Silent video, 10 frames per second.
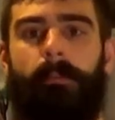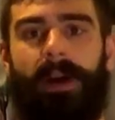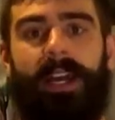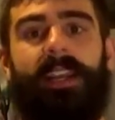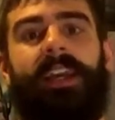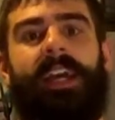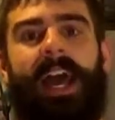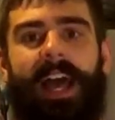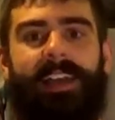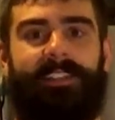But
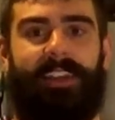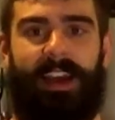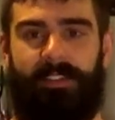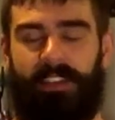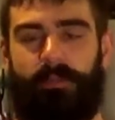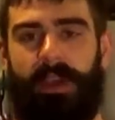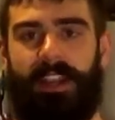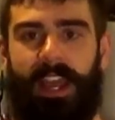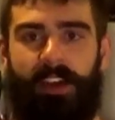as I've explained,